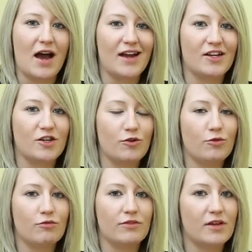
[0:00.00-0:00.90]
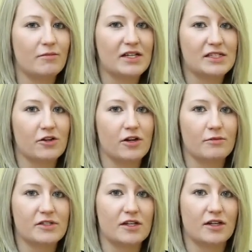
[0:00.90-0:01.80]
I knew that my
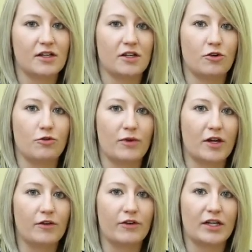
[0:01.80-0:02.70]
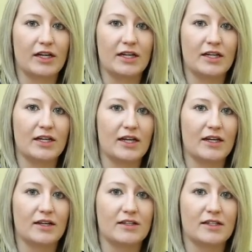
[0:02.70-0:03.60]
scarring was not going to go away overnight
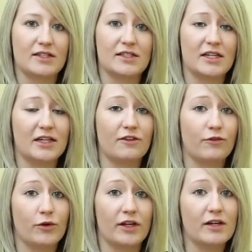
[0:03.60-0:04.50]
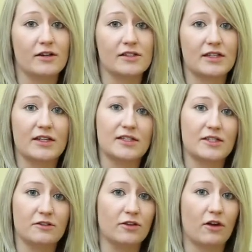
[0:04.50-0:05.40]
and it's taken 4 years and it's
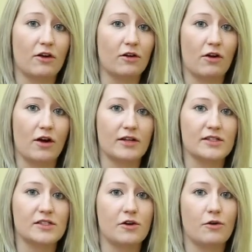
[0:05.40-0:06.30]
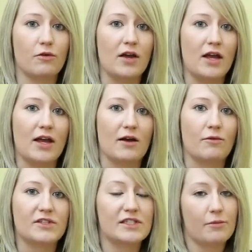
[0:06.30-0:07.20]
still not all gone. So
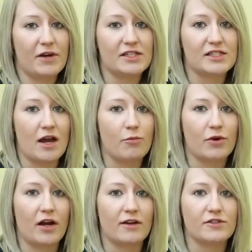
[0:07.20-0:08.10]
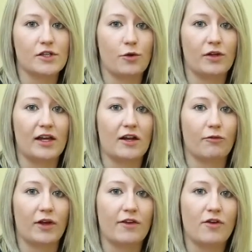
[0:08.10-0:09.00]
step by step, we're kind of slowly
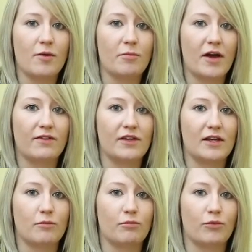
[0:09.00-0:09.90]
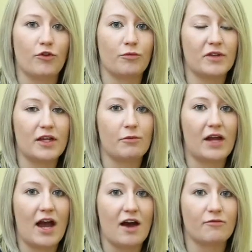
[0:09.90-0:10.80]
getting rid of it, but the improvement that
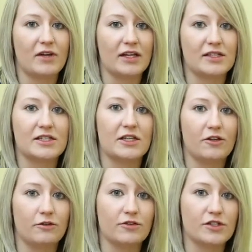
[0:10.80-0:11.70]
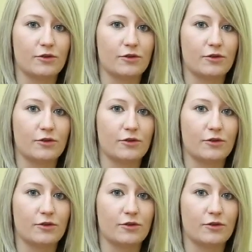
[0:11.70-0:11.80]
we have made is huge.